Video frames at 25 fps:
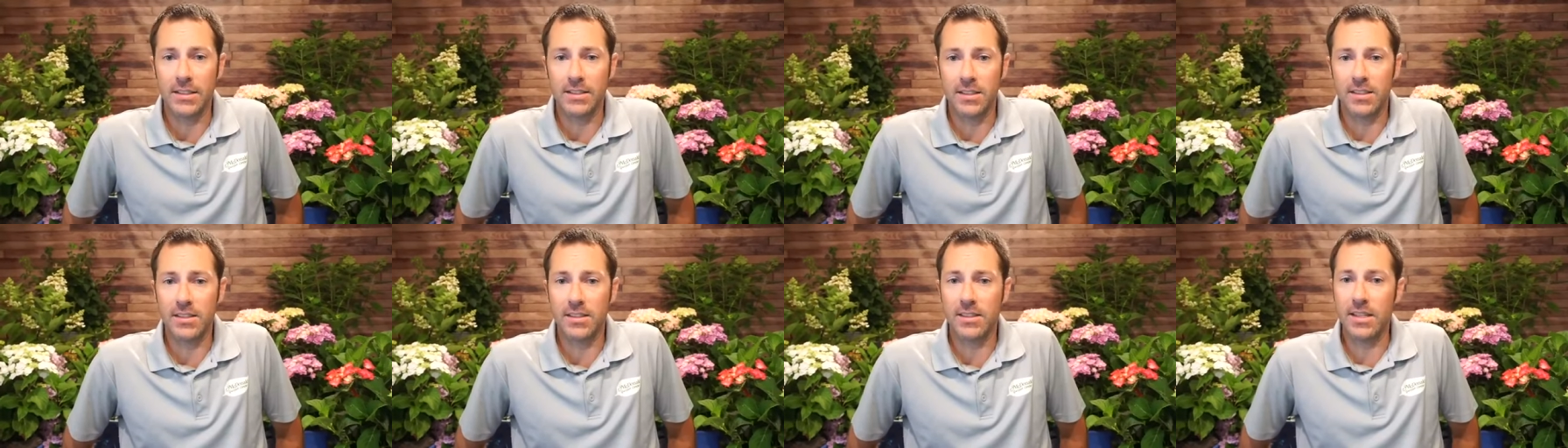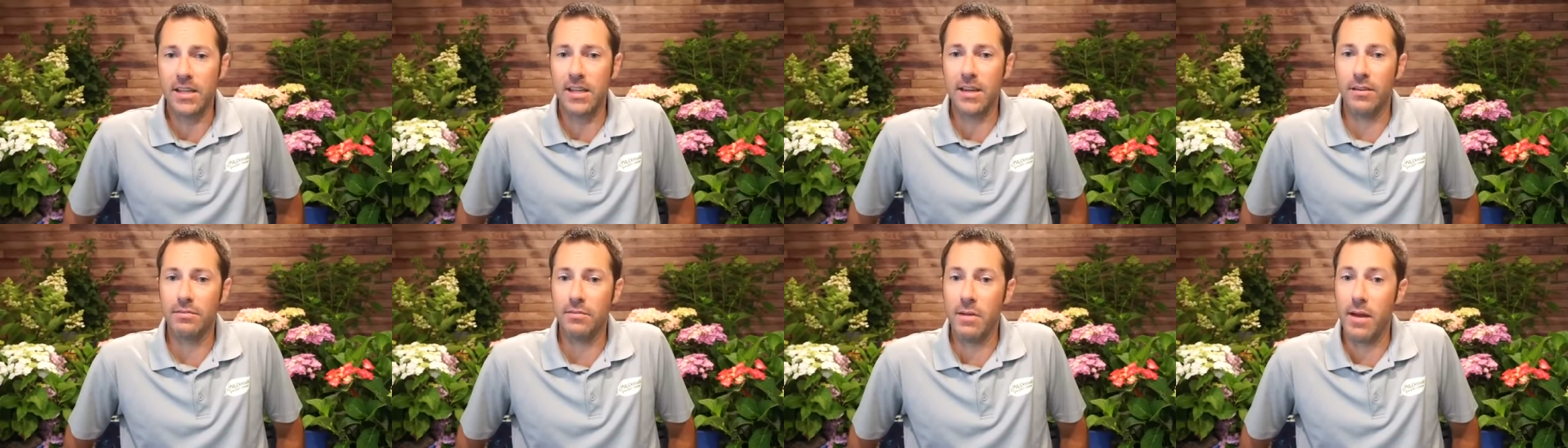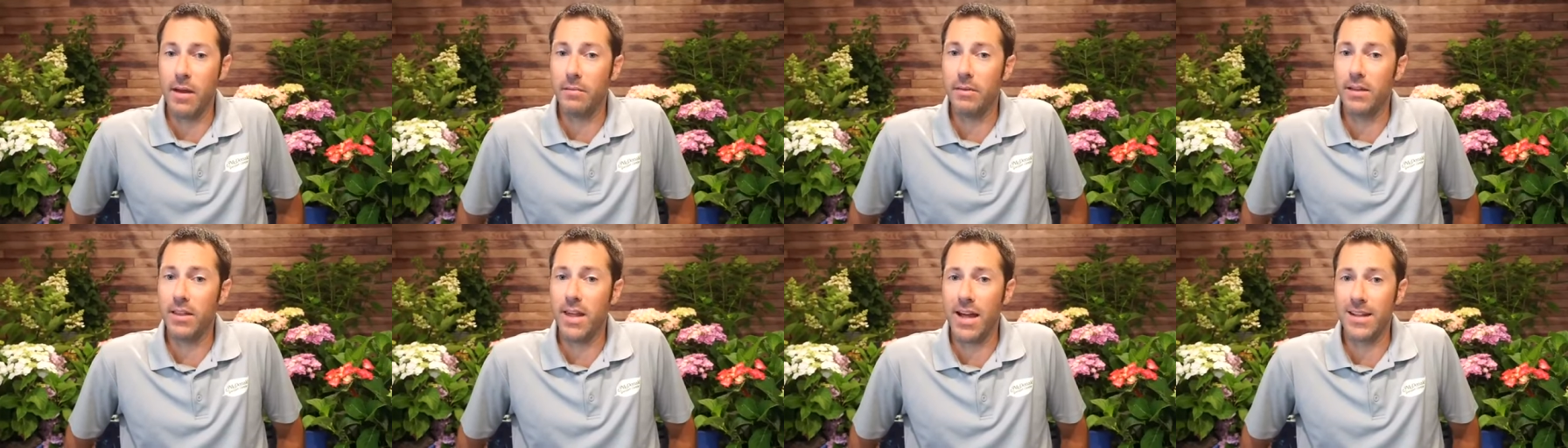to see if
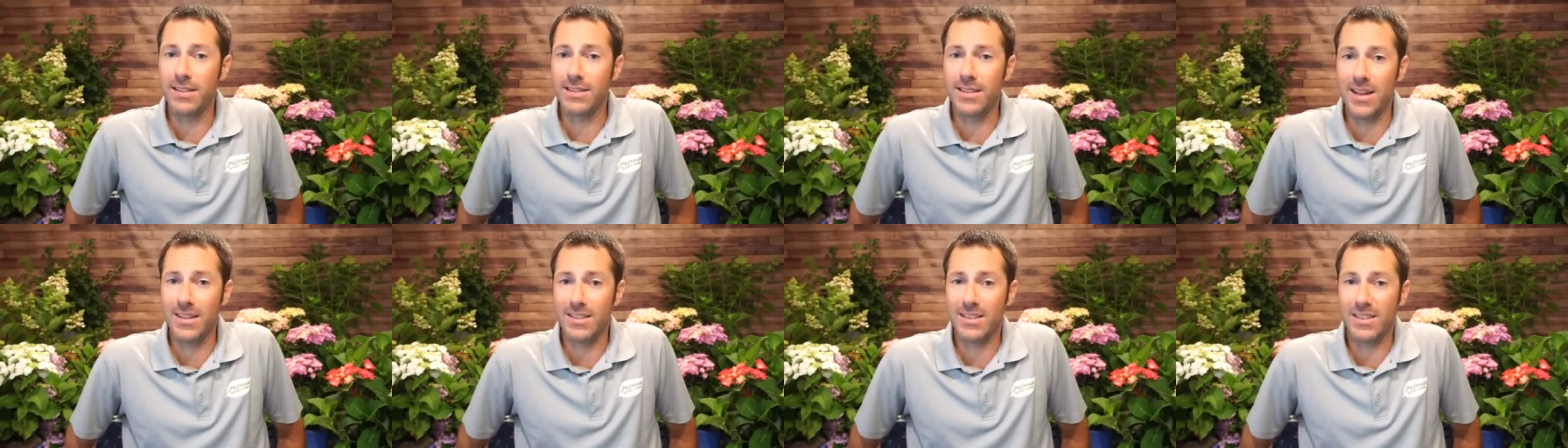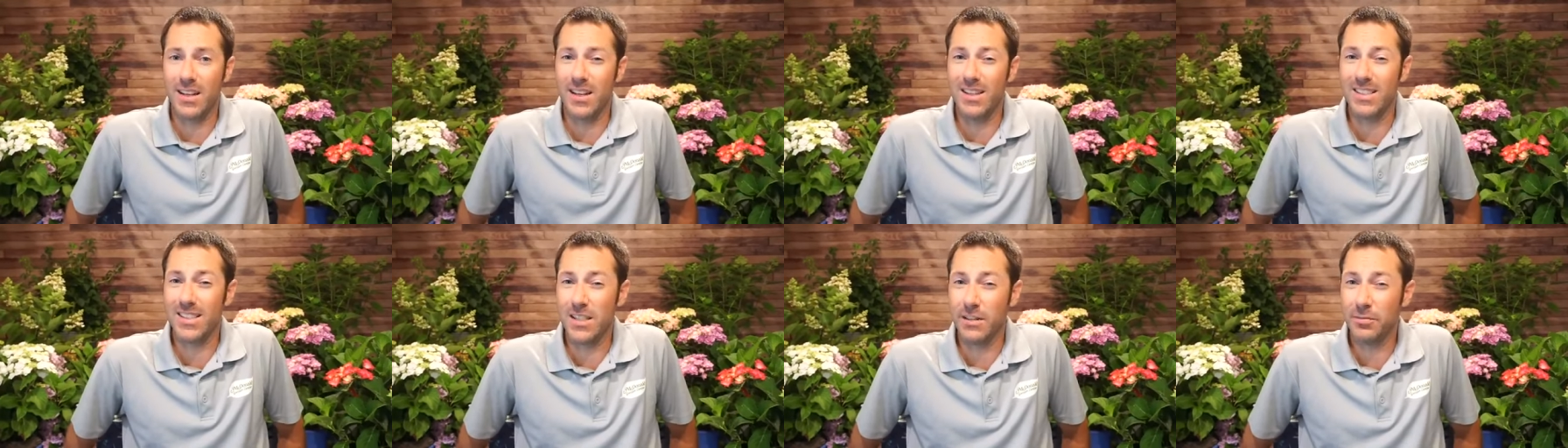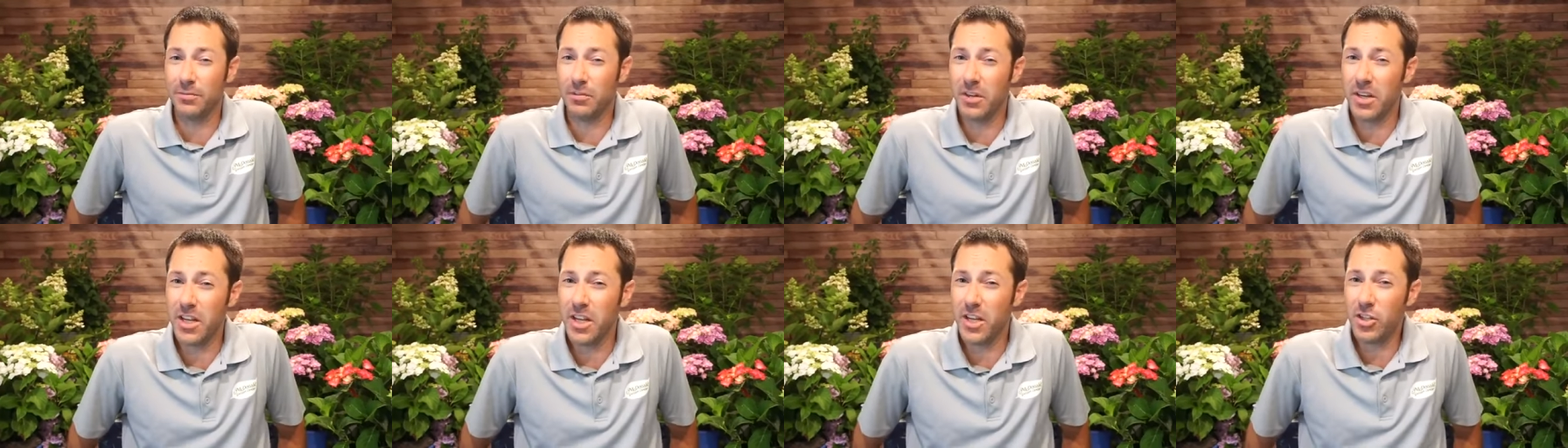maybe that, that's a
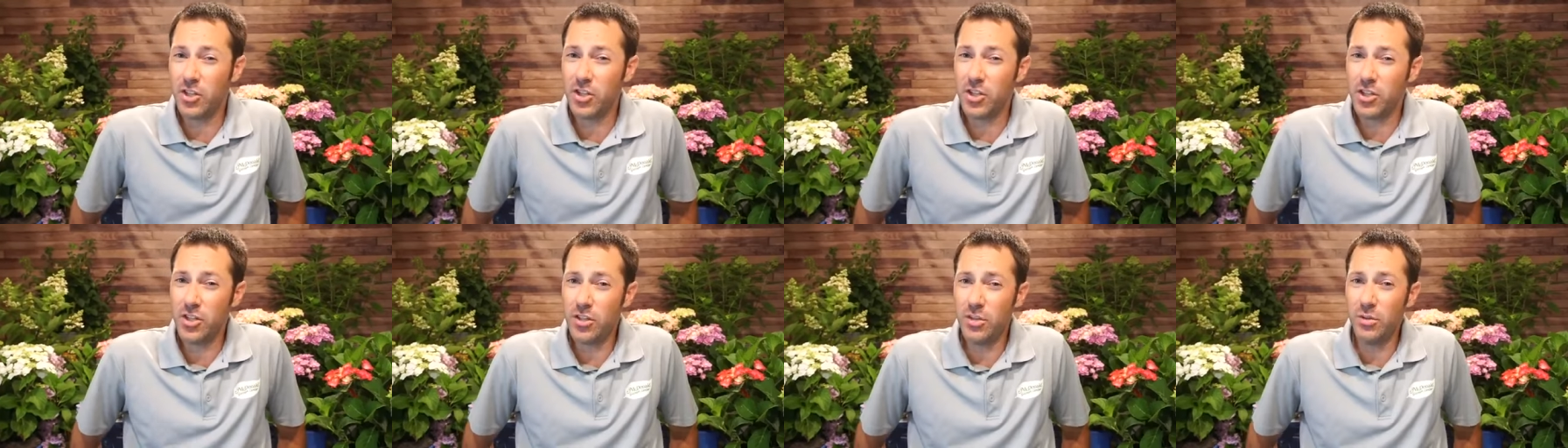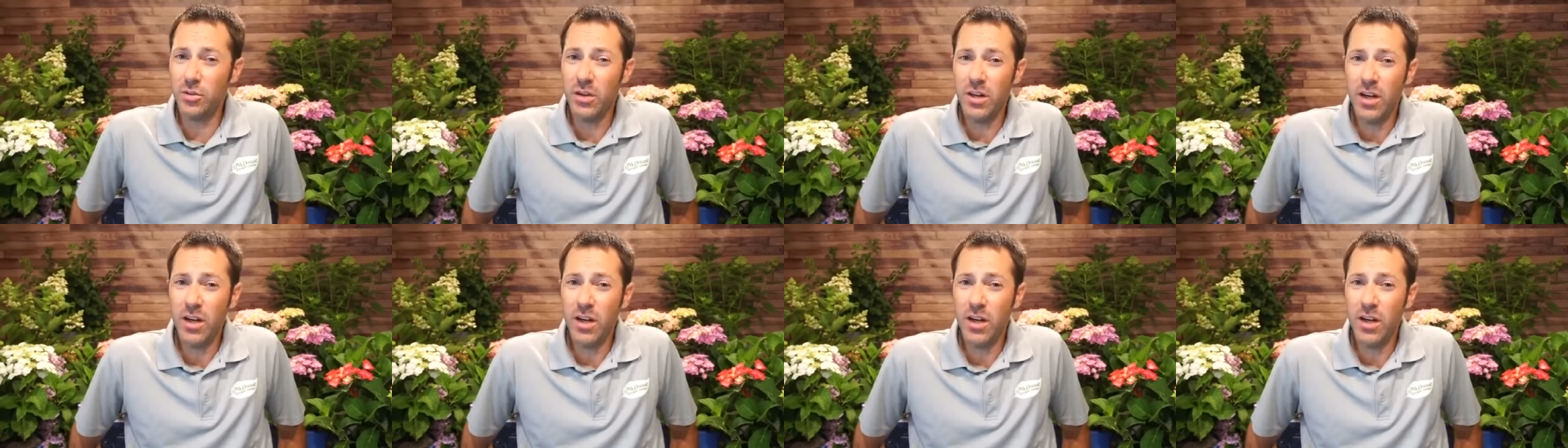different issue.